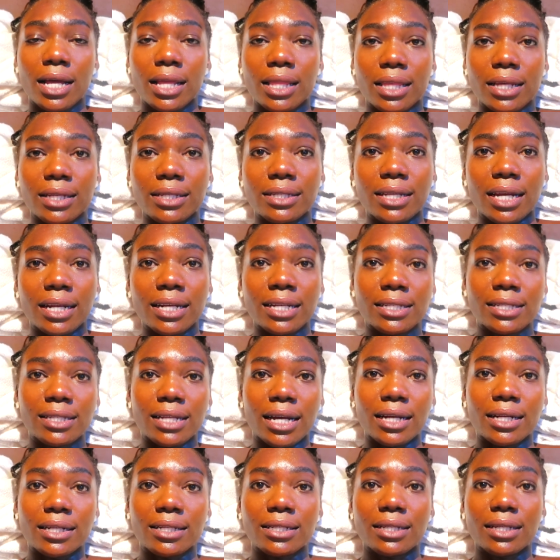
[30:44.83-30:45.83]
The sun is
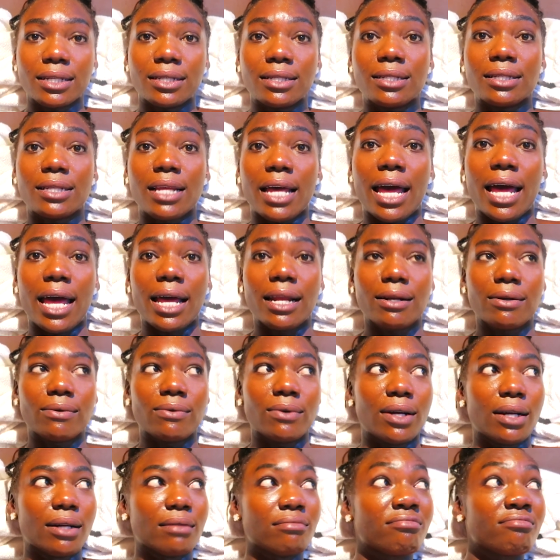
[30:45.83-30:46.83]
starting to set.
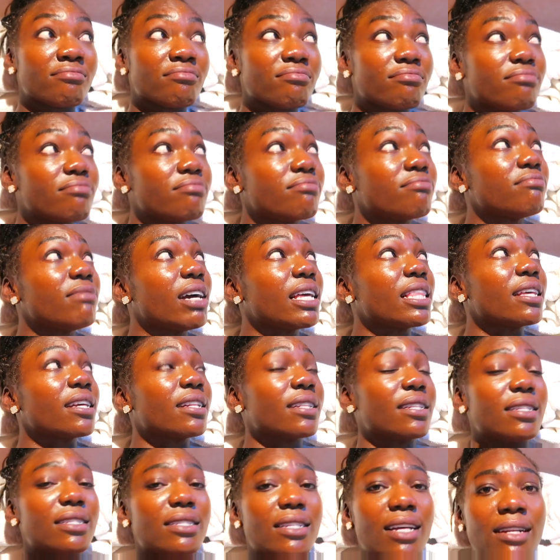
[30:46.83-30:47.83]
Well, I
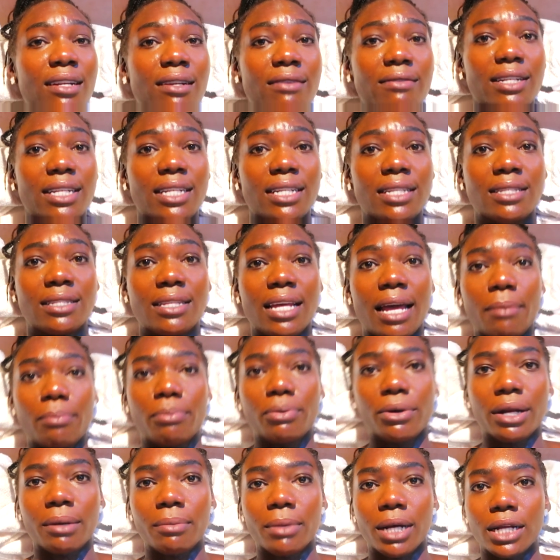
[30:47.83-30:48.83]
think the sun already set
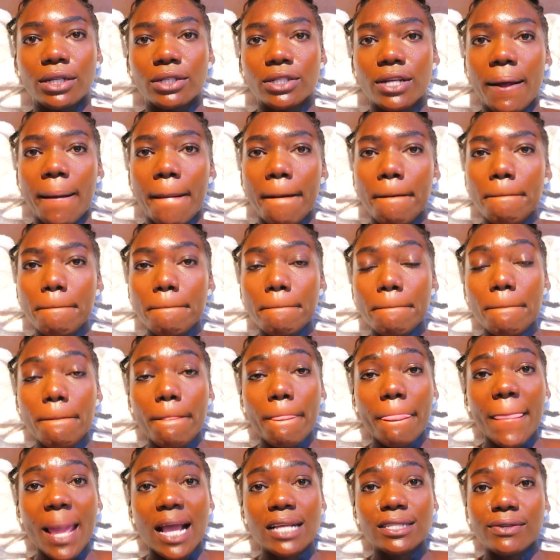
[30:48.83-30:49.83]
pretty much.
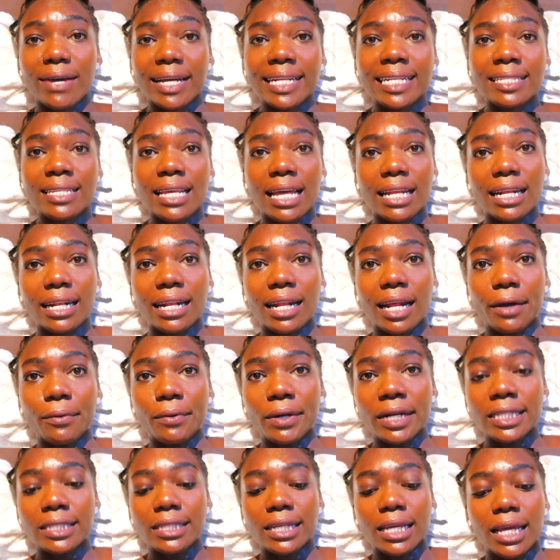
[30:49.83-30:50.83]
So I decided that I
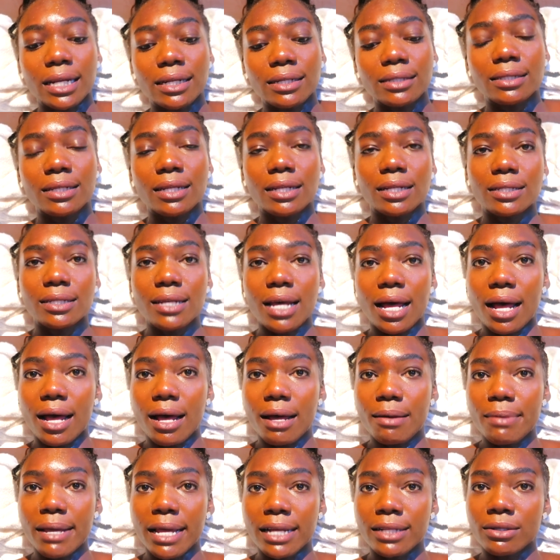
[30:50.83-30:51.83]
wanted to get into the
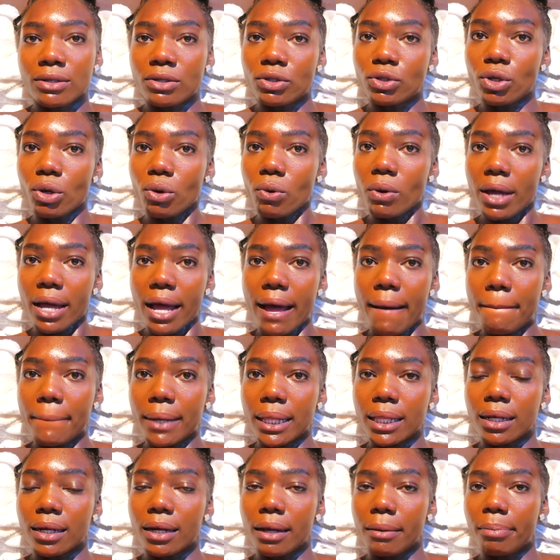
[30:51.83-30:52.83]
tub and soak up
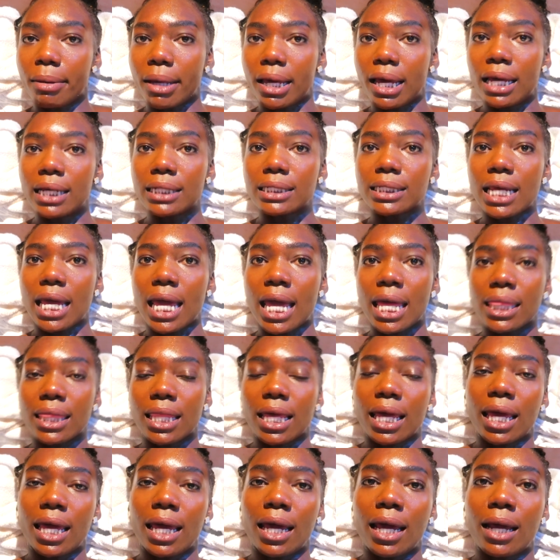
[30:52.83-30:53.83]
a little bit. And
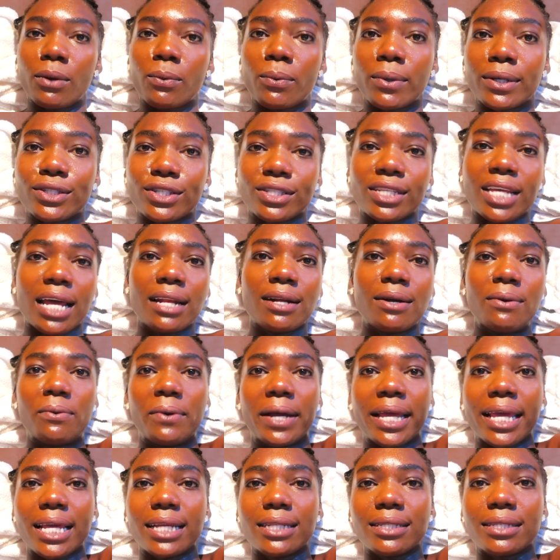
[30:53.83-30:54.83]
then we're just kind of
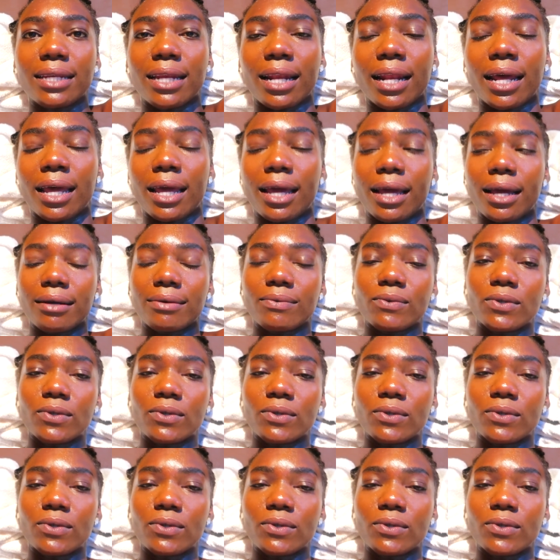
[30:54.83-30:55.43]
winging tonight.